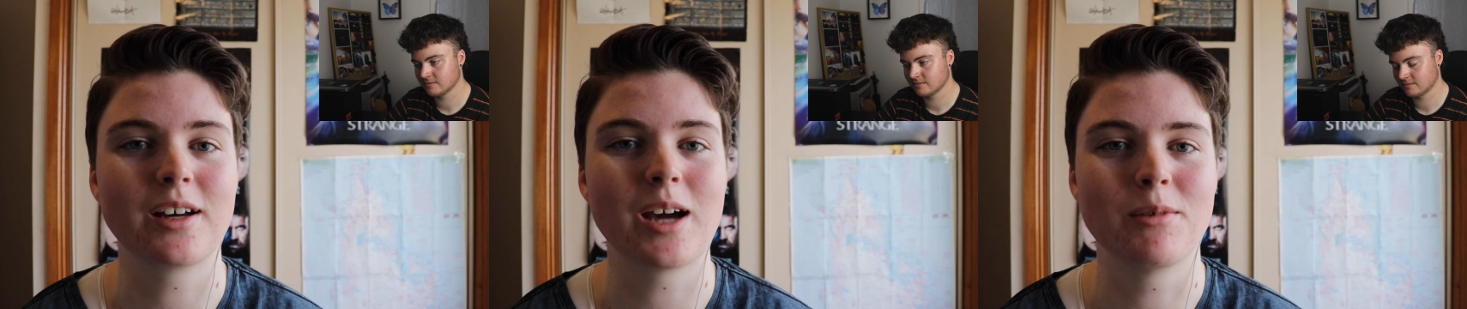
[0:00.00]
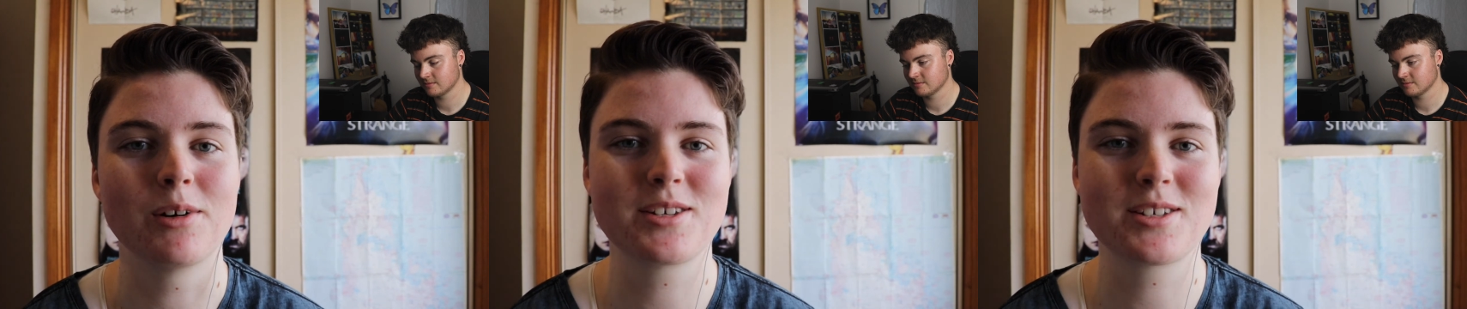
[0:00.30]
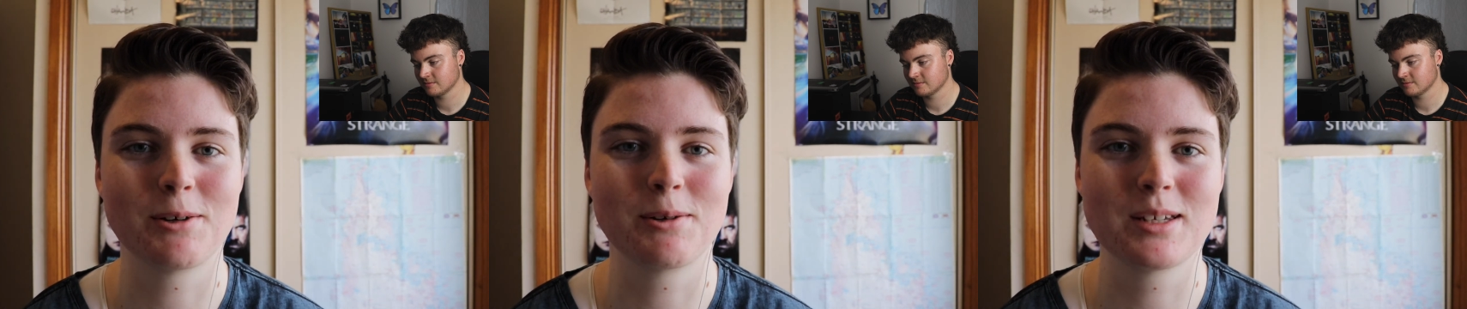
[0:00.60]
Speaker 1: camera is
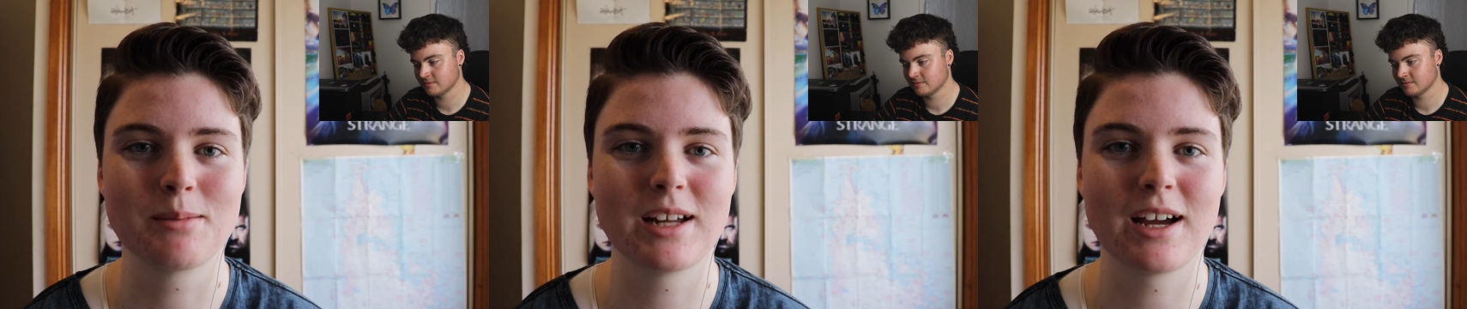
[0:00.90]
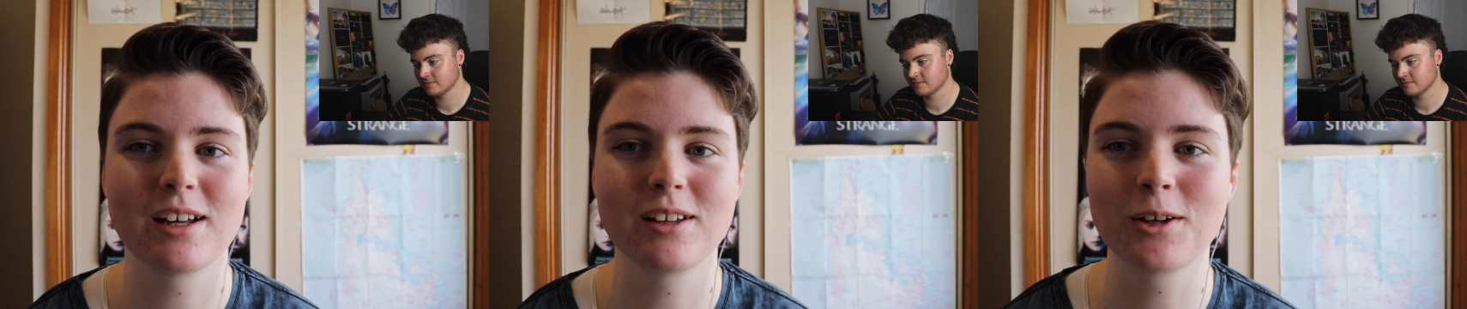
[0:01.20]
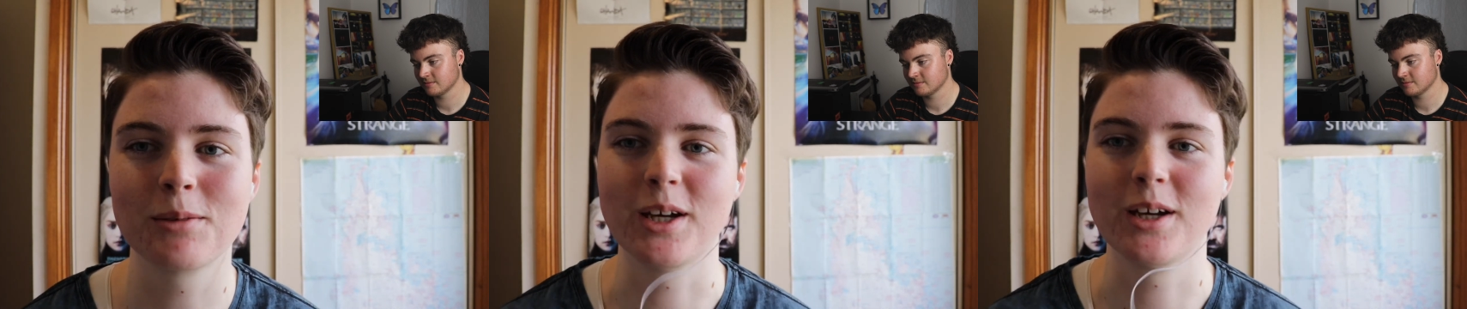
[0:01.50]
so intimidating. Look
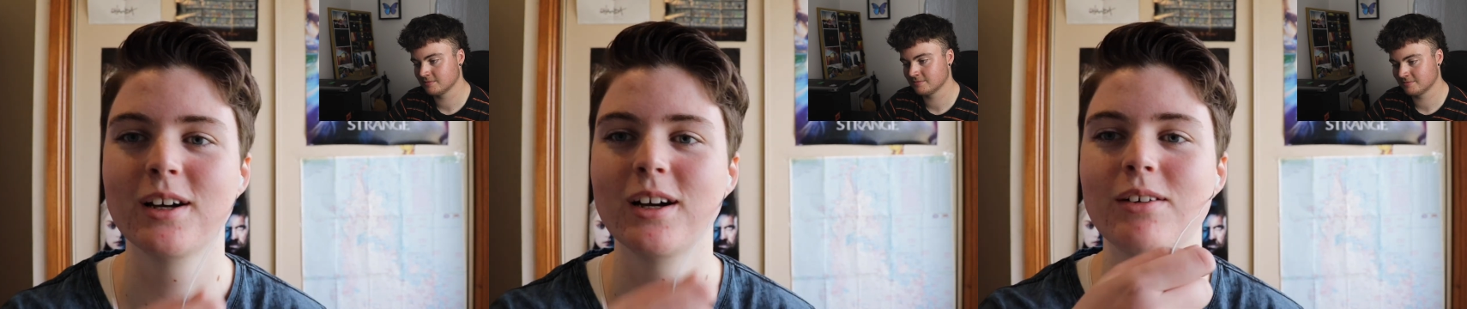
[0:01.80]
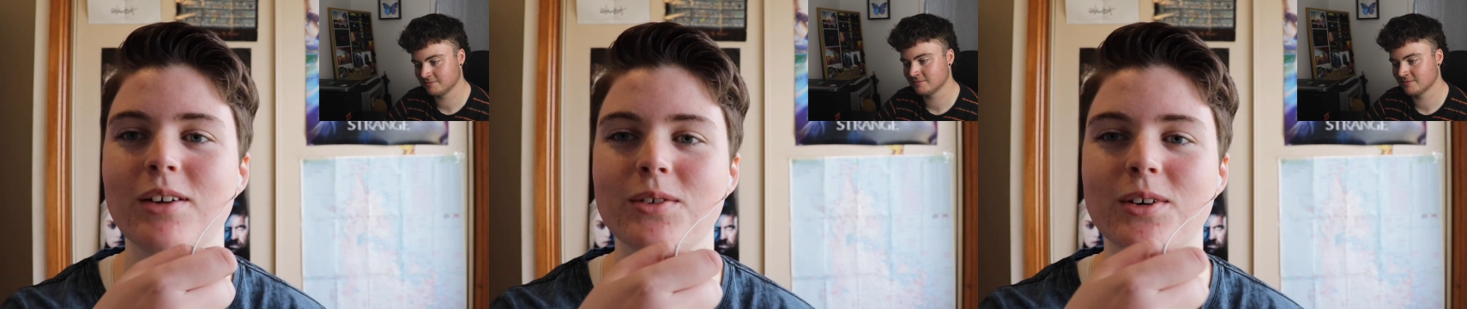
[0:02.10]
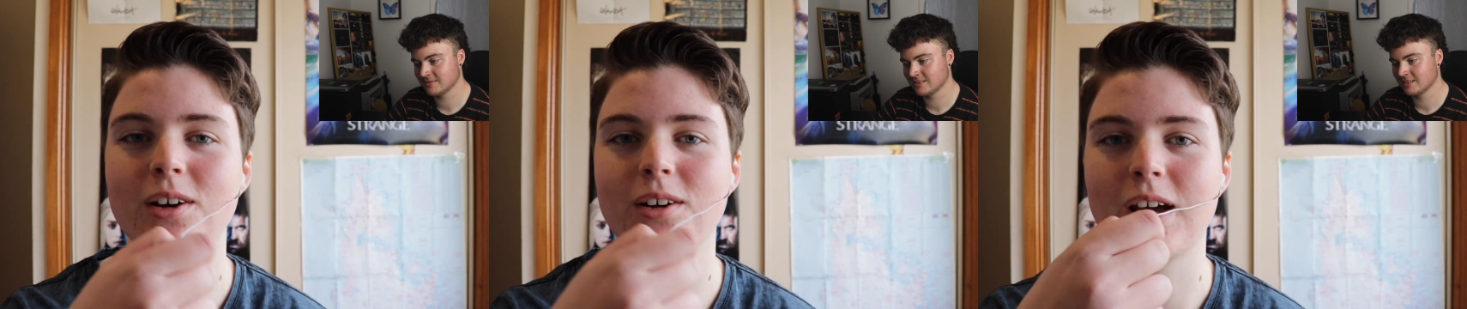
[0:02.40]
at me. I've even
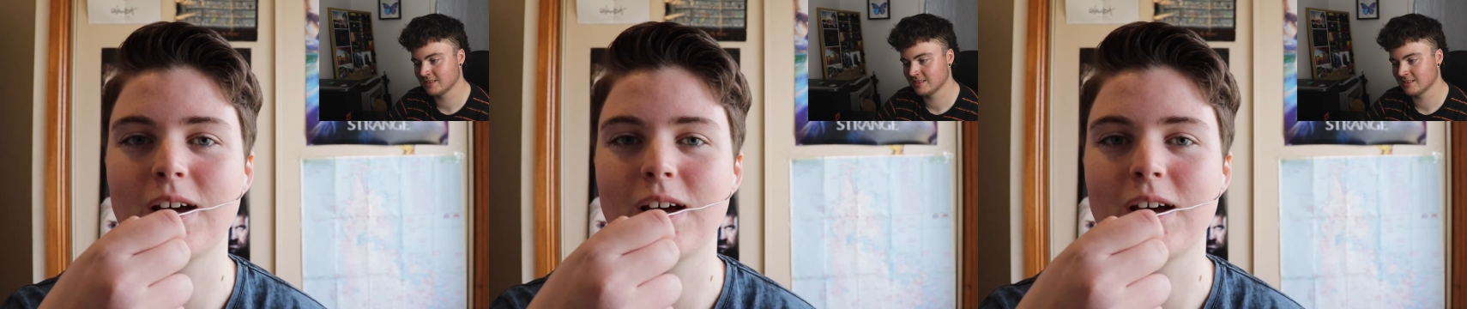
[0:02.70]
got